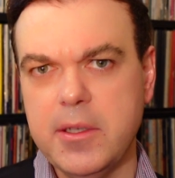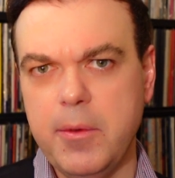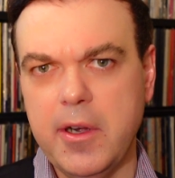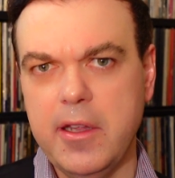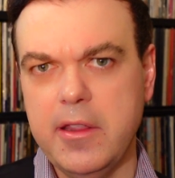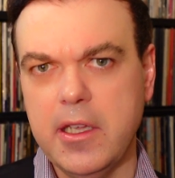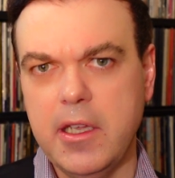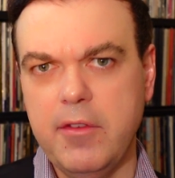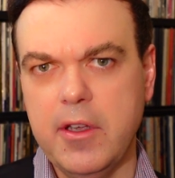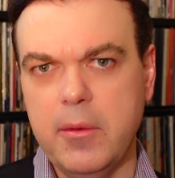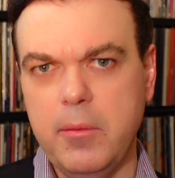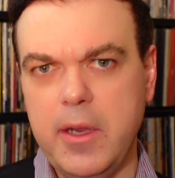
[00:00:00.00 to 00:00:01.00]
on what I think of
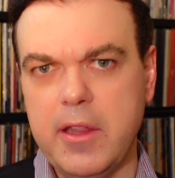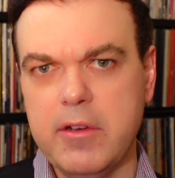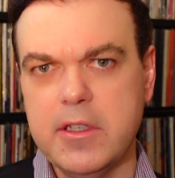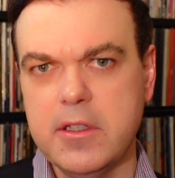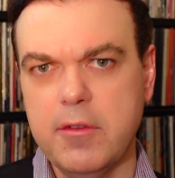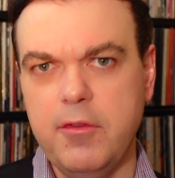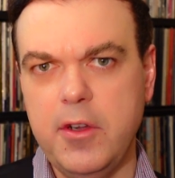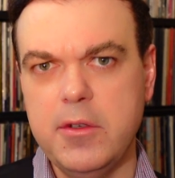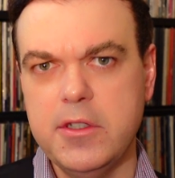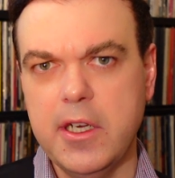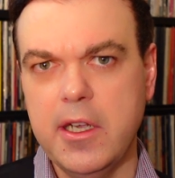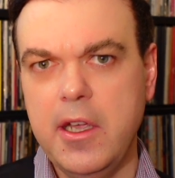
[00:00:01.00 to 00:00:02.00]
it and whether it's the
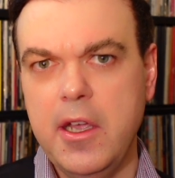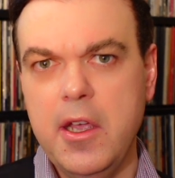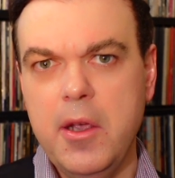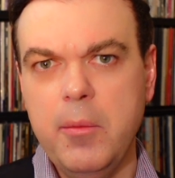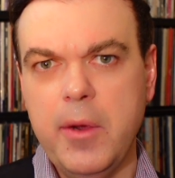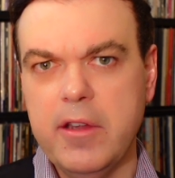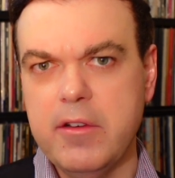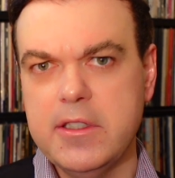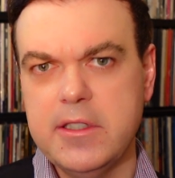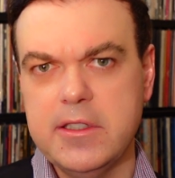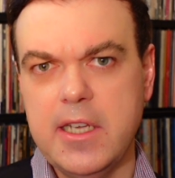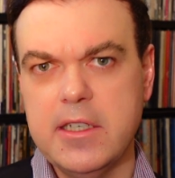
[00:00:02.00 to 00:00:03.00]
future, whether
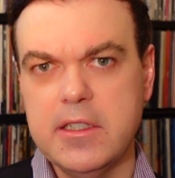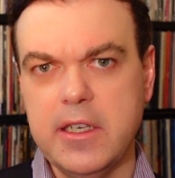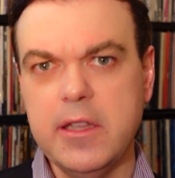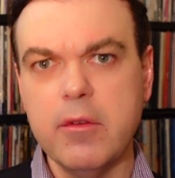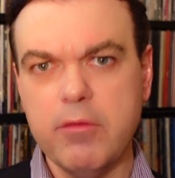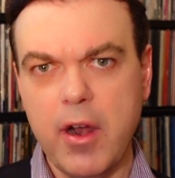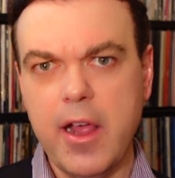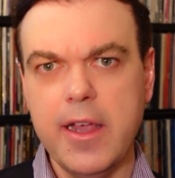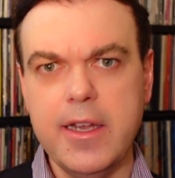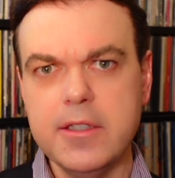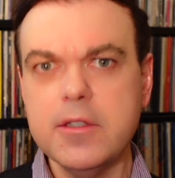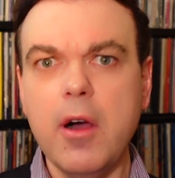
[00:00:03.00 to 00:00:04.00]
it's essentially the
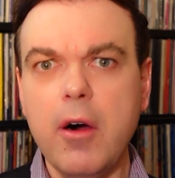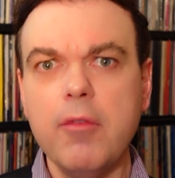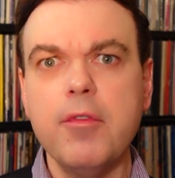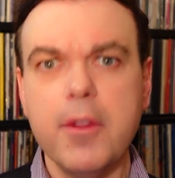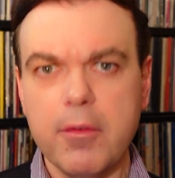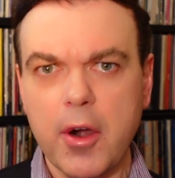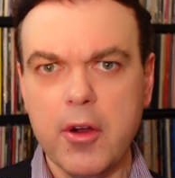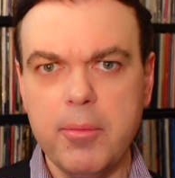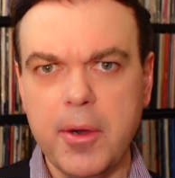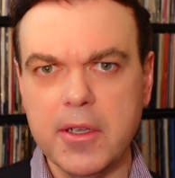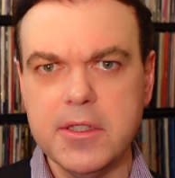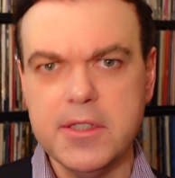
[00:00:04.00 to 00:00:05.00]
rise of the
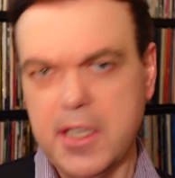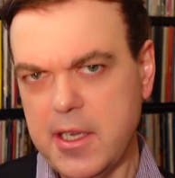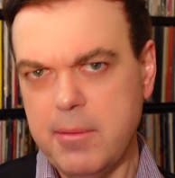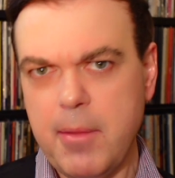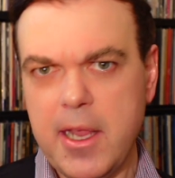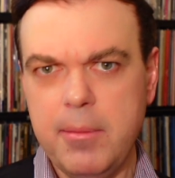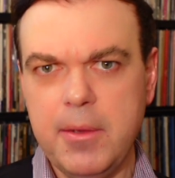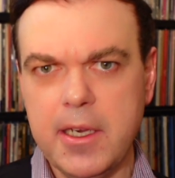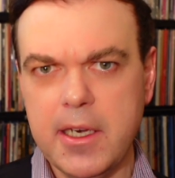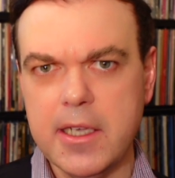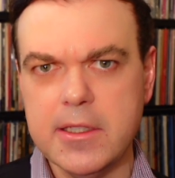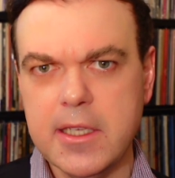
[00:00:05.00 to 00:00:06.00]
robots, and maybe
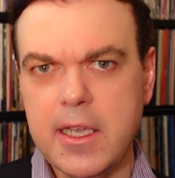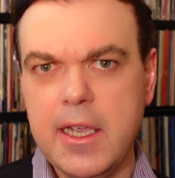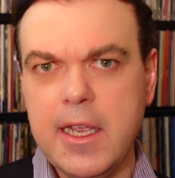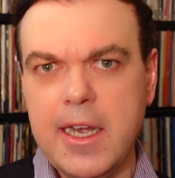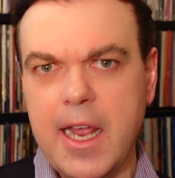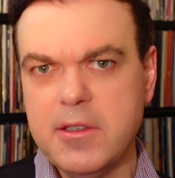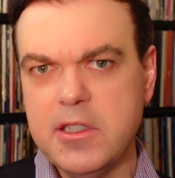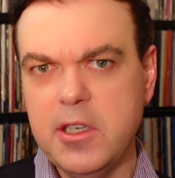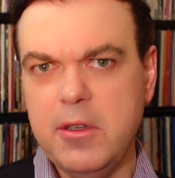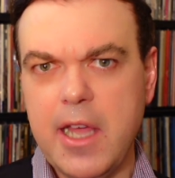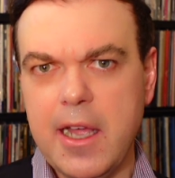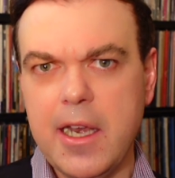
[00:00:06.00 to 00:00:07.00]
it is. Now to
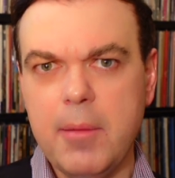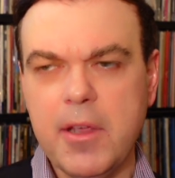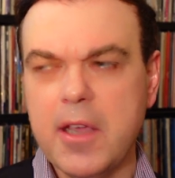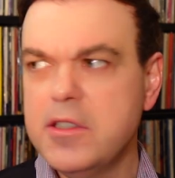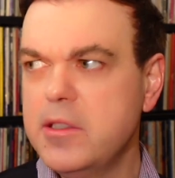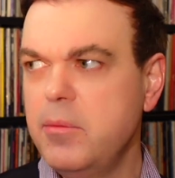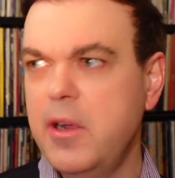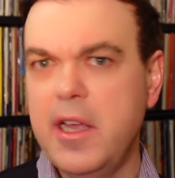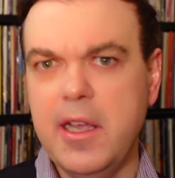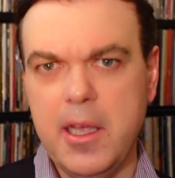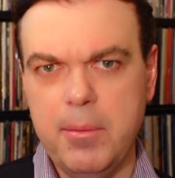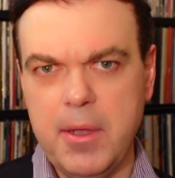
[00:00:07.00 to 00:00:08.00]
do that, let me go
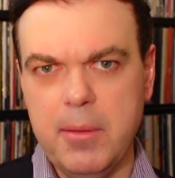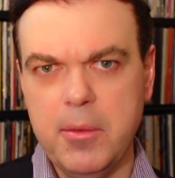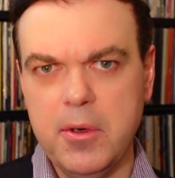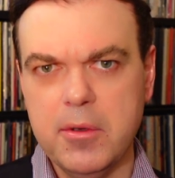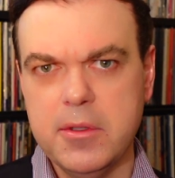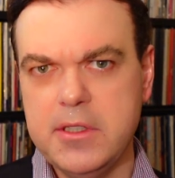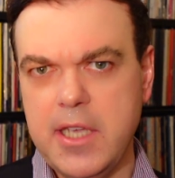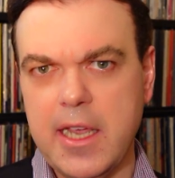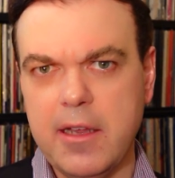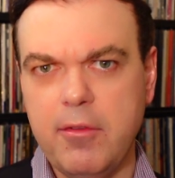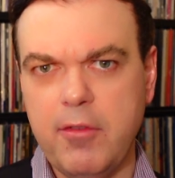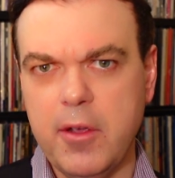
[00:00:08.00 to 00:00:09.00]
somewhere a bit more
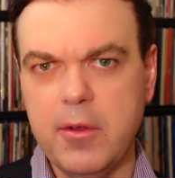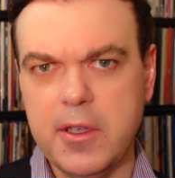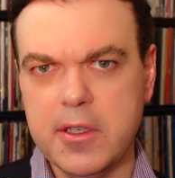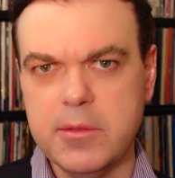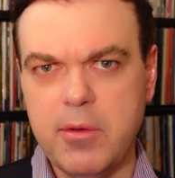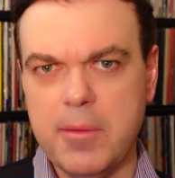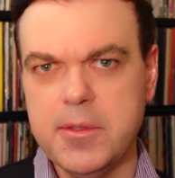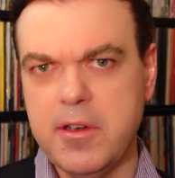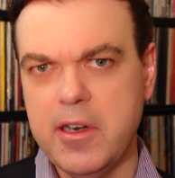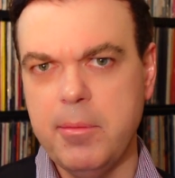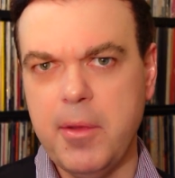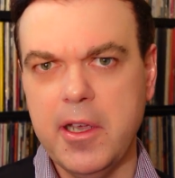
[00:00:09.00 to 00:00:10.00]
tech focused, where I'm
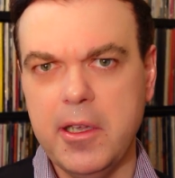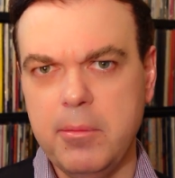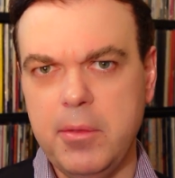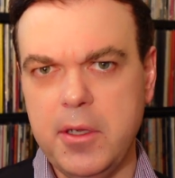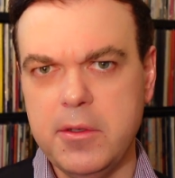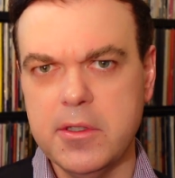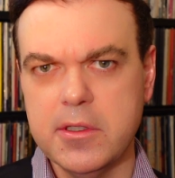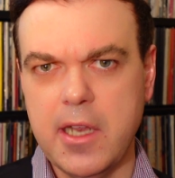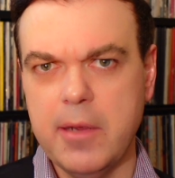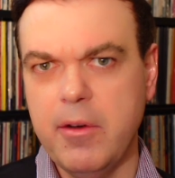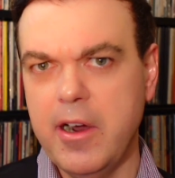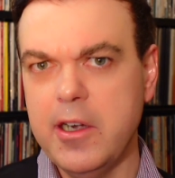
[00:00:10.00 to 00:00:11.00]
surrounded by computers,
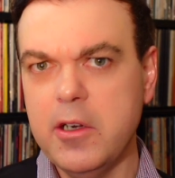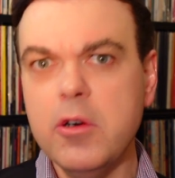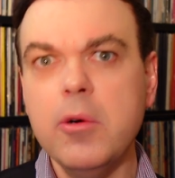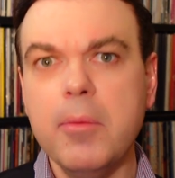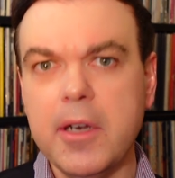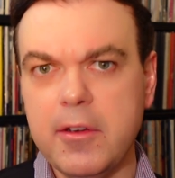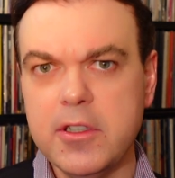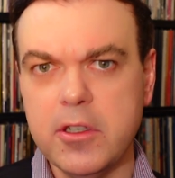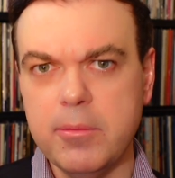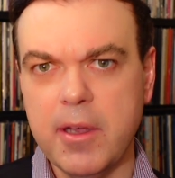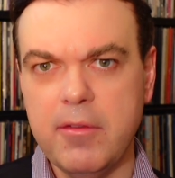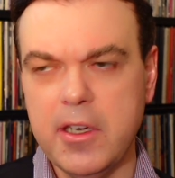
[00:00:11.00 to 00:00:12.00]
like where I normally
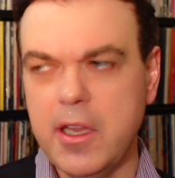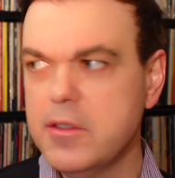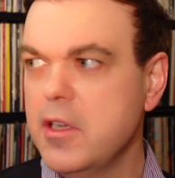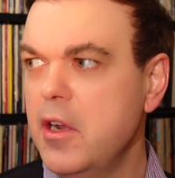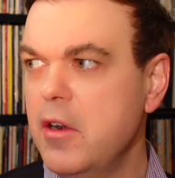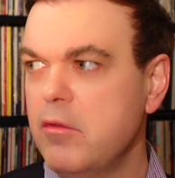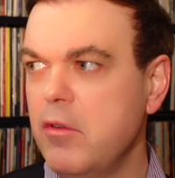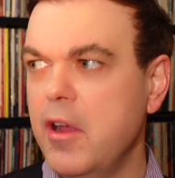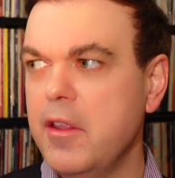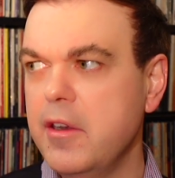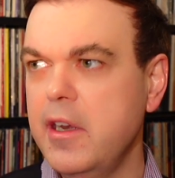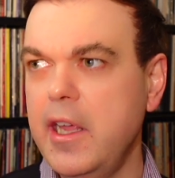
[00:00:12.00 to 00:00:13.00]
shoot my videos,
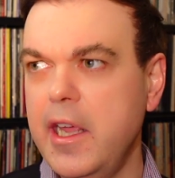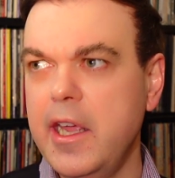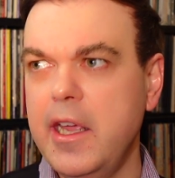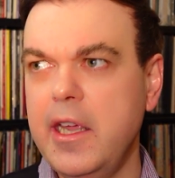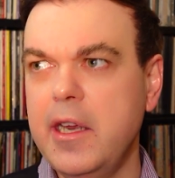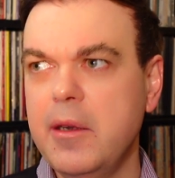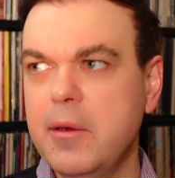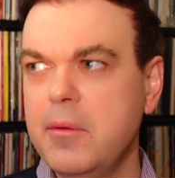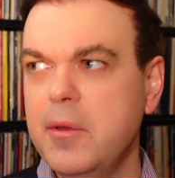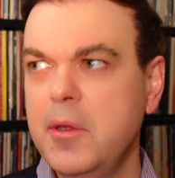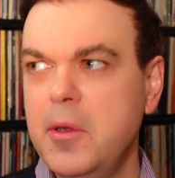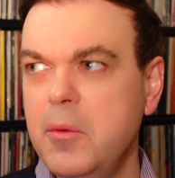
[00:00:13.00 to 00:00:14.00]
rather than here in
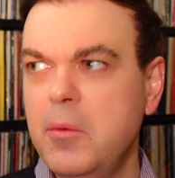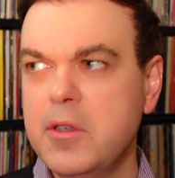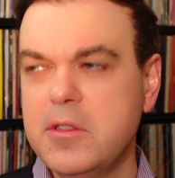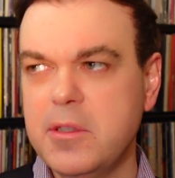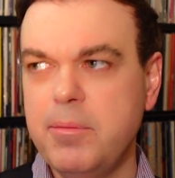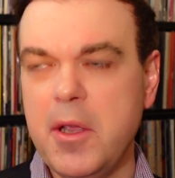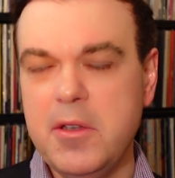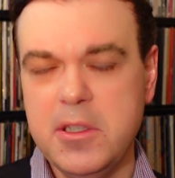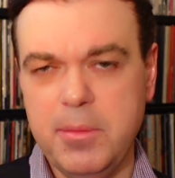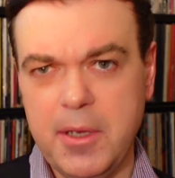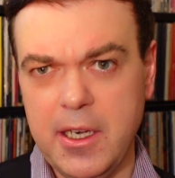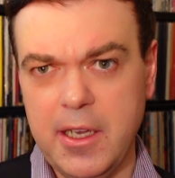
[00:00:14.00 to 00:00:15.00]
what's supposed
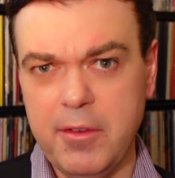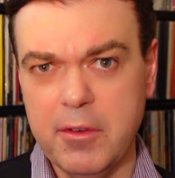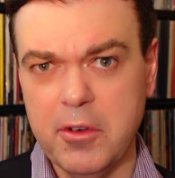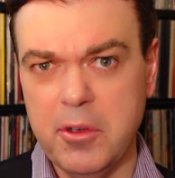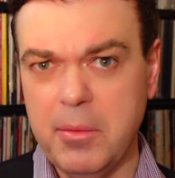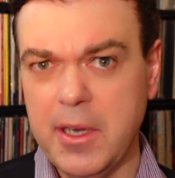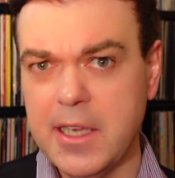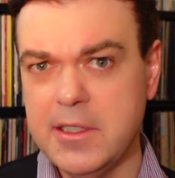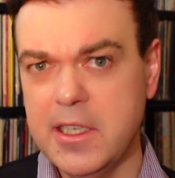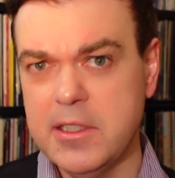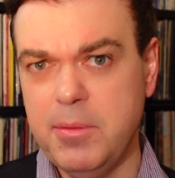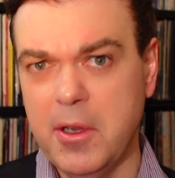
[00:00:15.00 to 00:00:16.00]
to be a living room, but
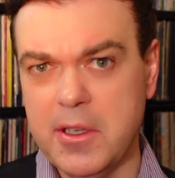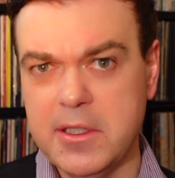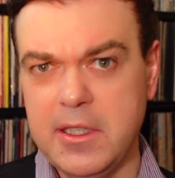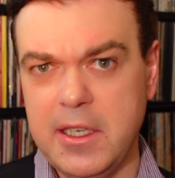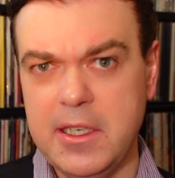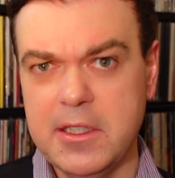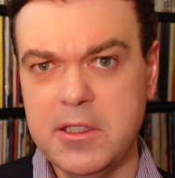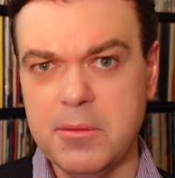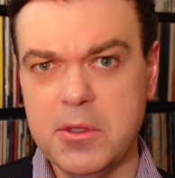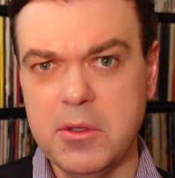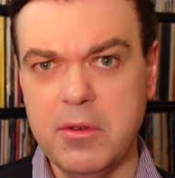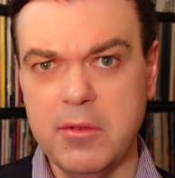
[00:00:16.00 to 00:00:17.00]
actually, let's be honest, it is some
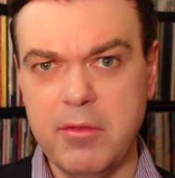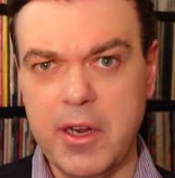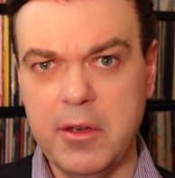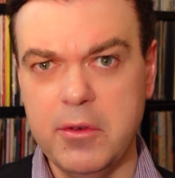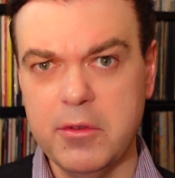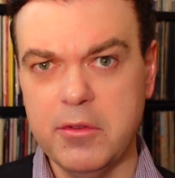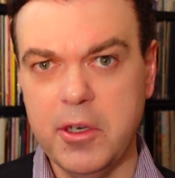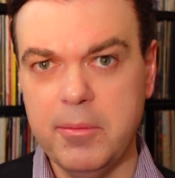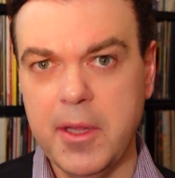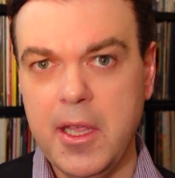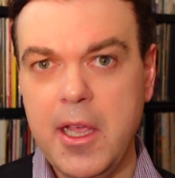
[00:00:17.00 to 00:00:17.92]
sort of record room.